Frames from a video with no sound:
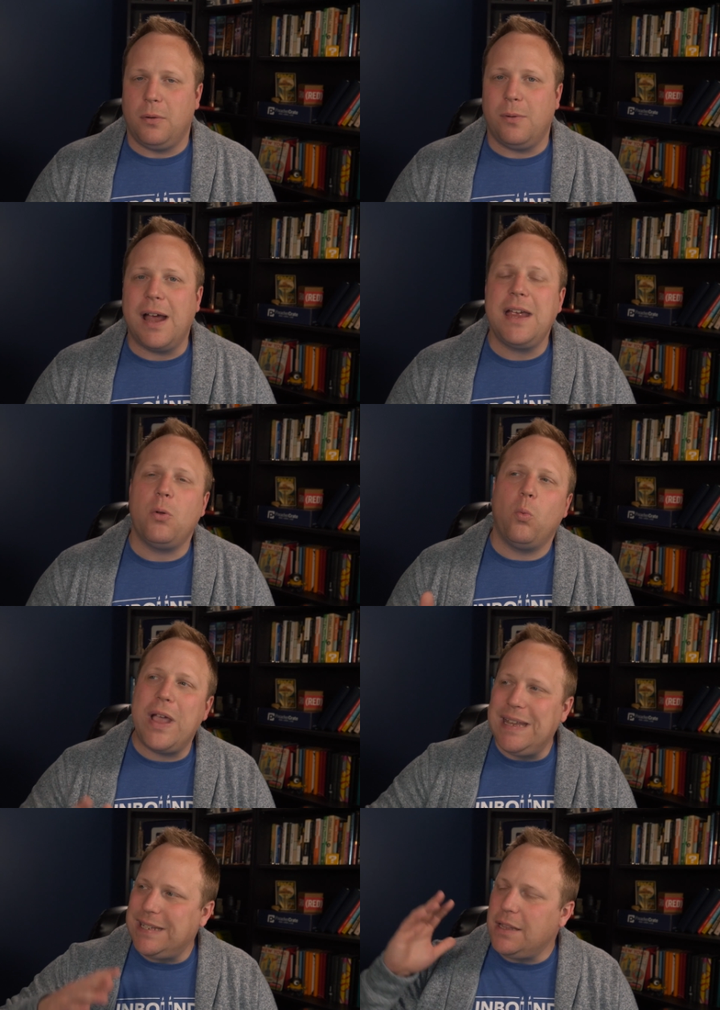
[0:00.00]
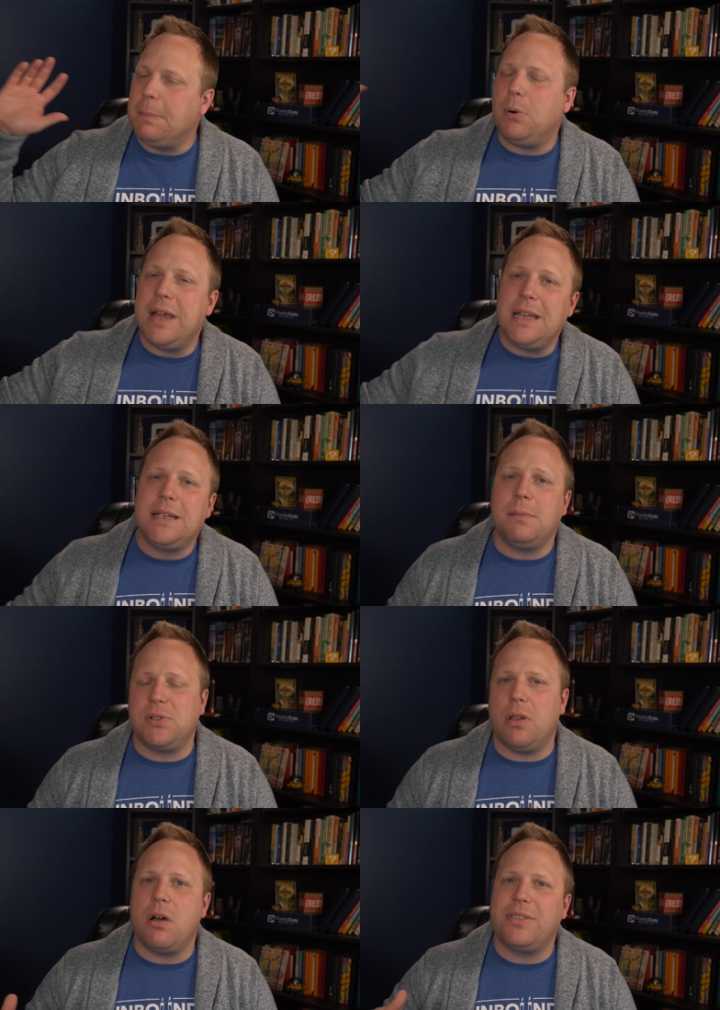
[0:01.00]
Right? Wait till a brand
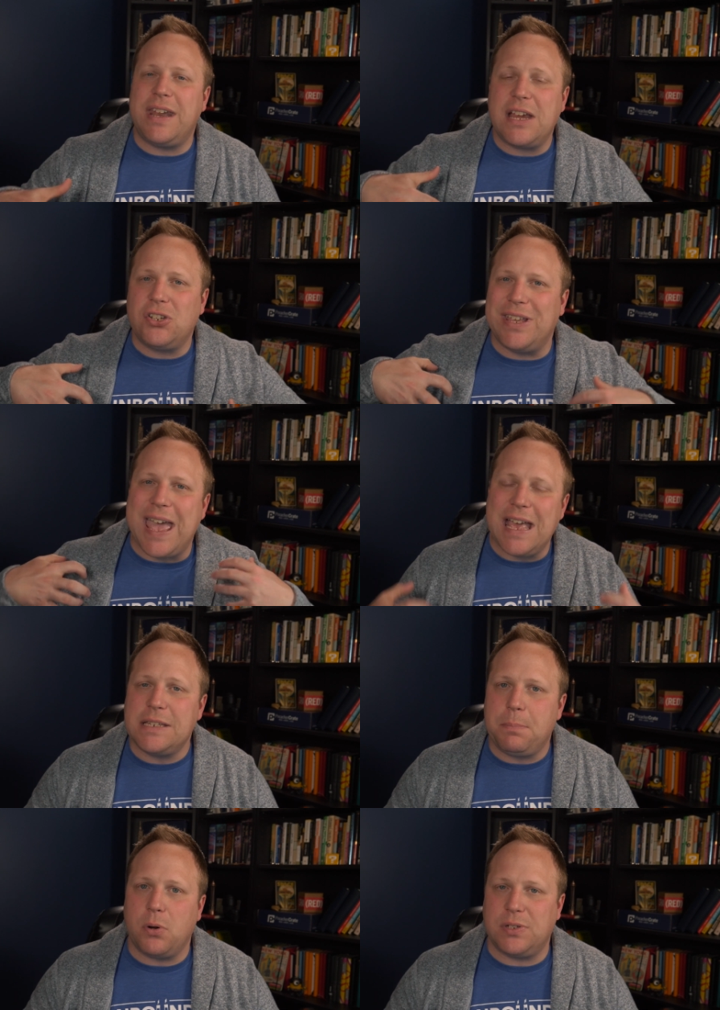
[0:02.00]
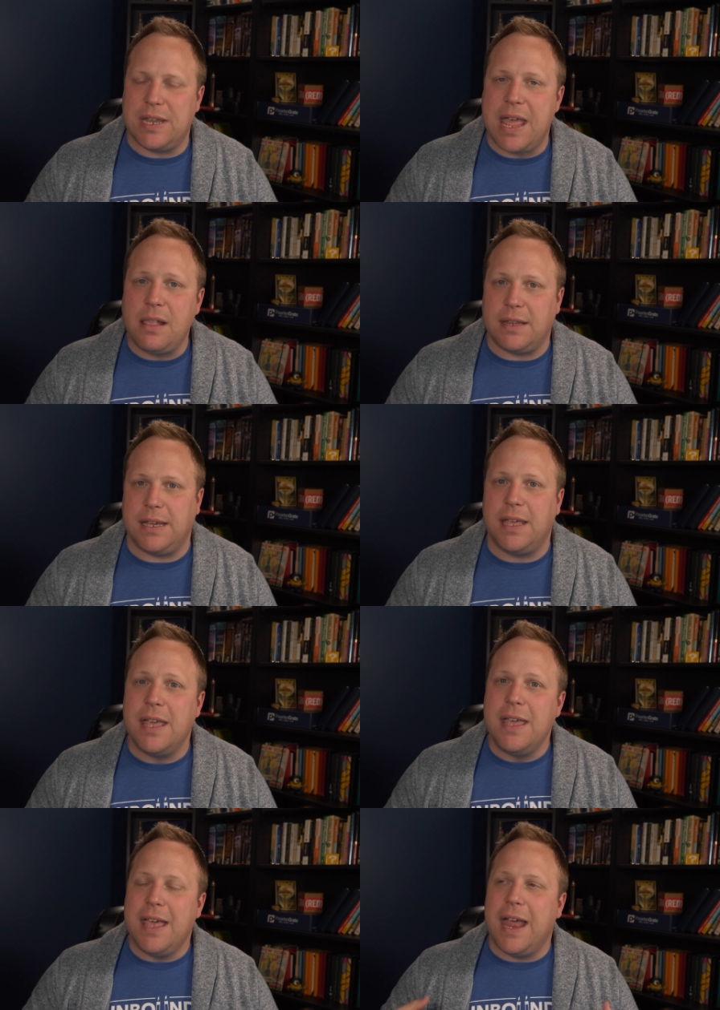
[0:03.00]
comes along that actually has a personality
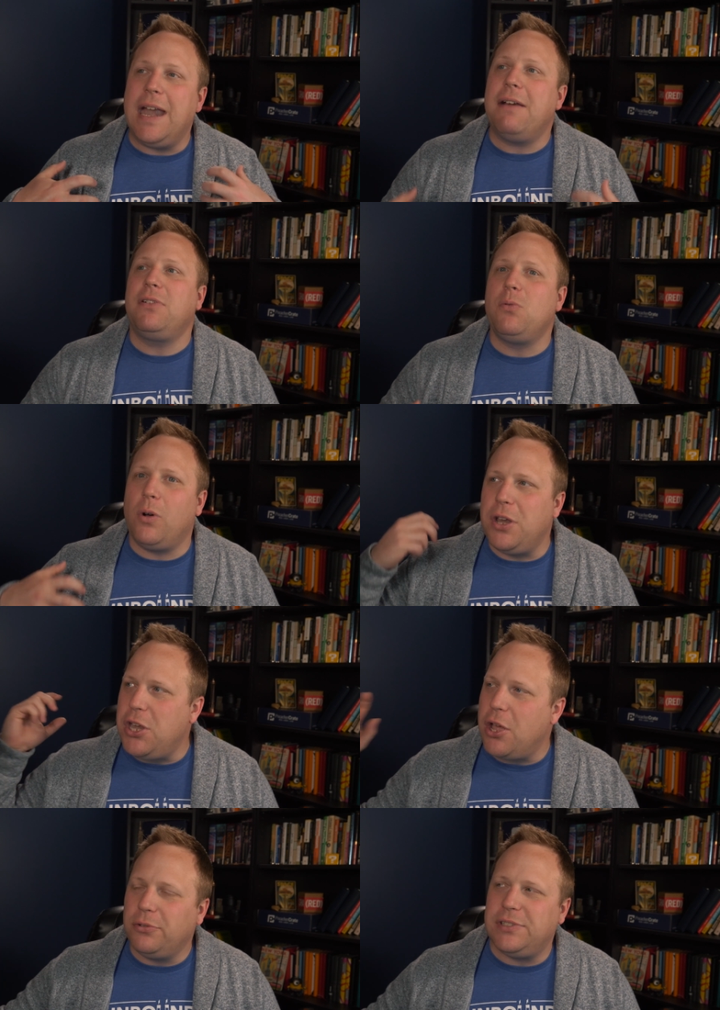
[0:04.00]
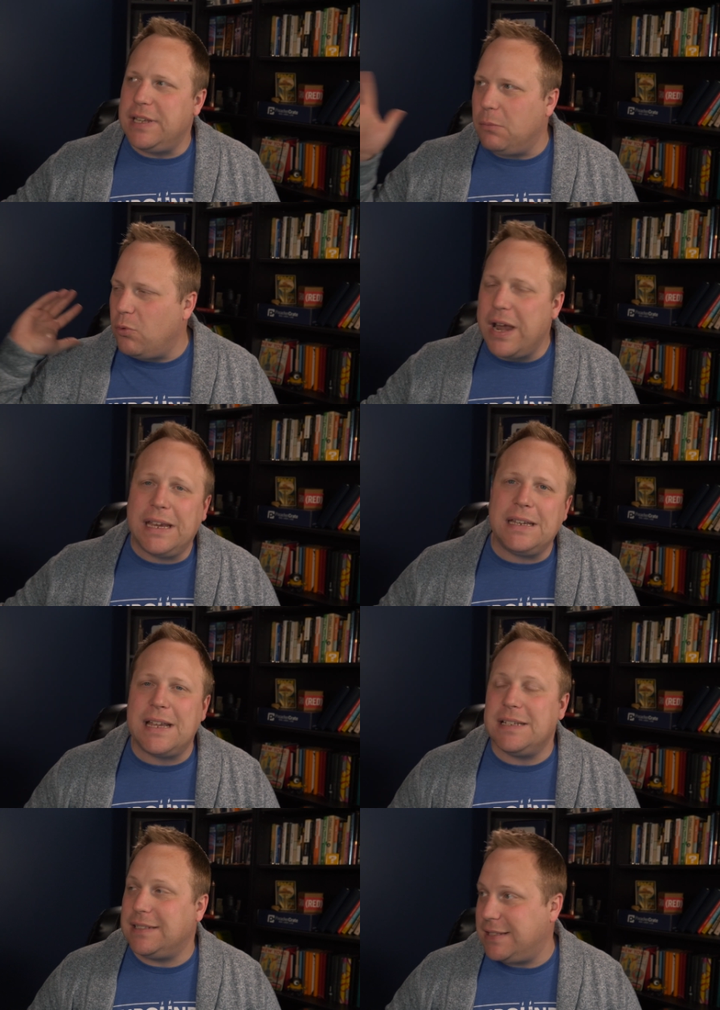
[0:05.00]
and everyone knows them,
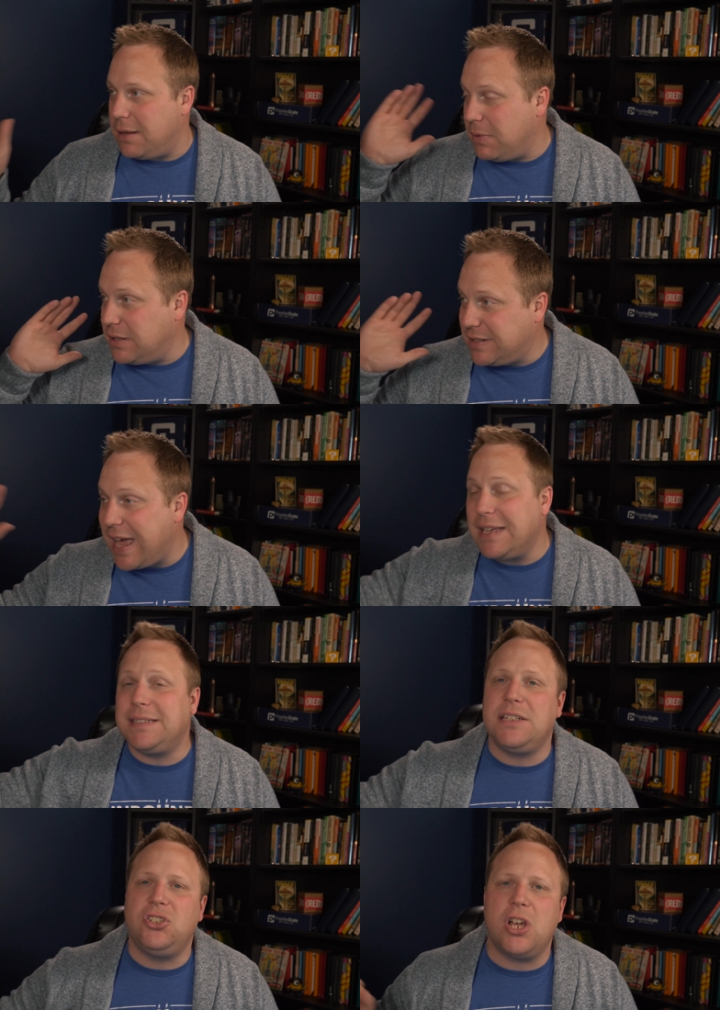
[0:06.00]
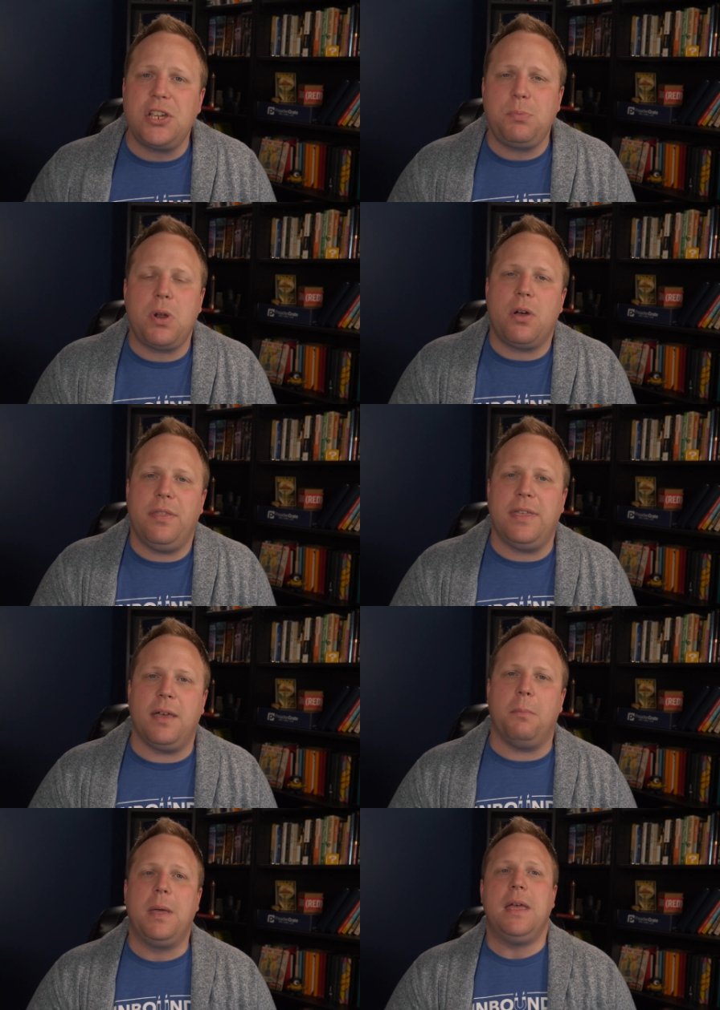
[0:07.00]
recognizes them, and is casting judgment on
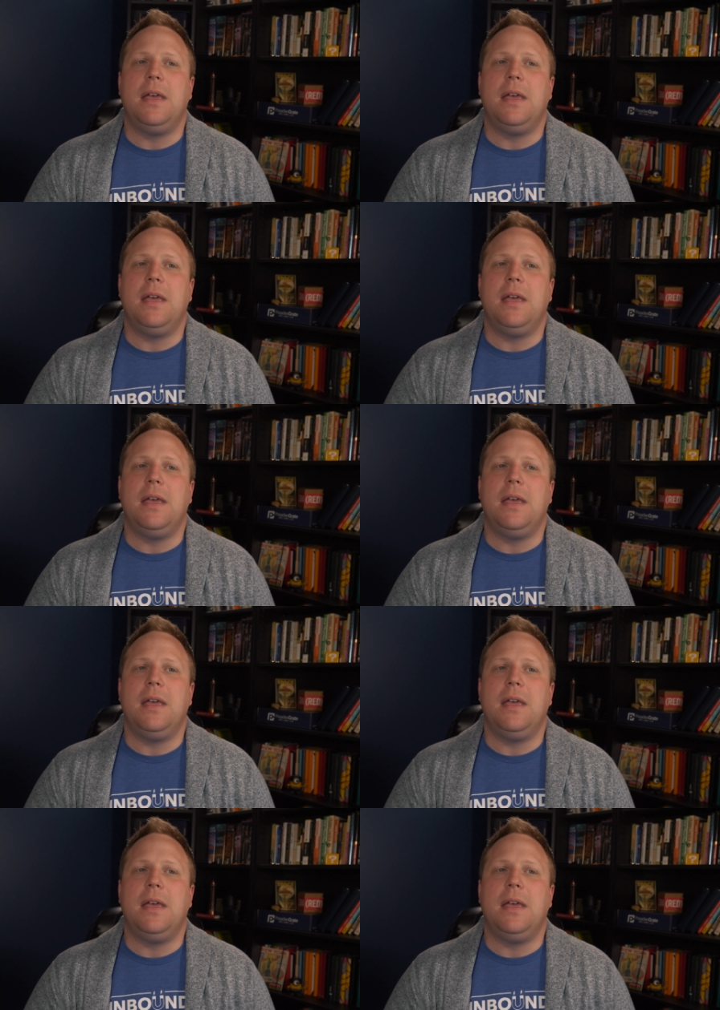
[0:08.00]
them.